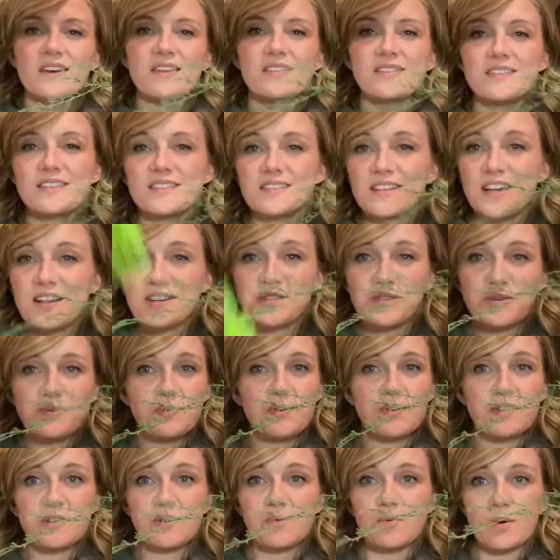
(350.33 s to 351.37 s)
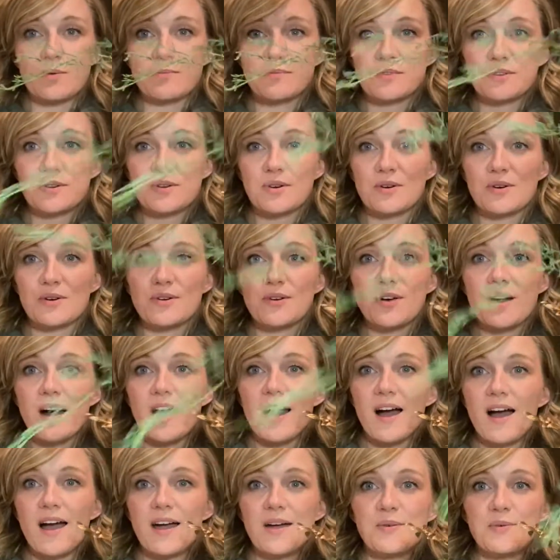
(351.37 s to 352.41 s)
These guys are really whimsical.
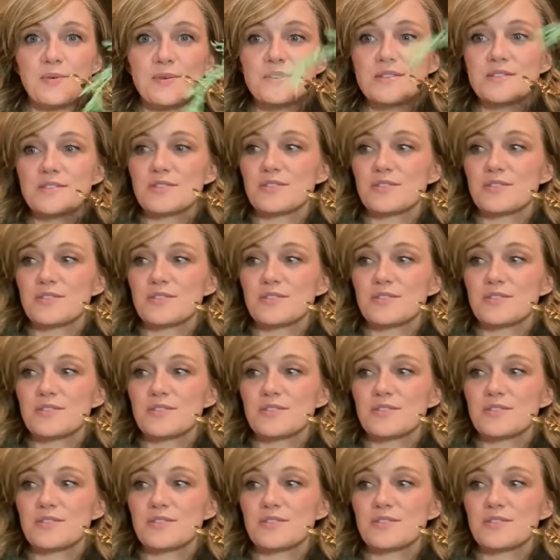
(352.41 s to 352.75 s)
I wouldn't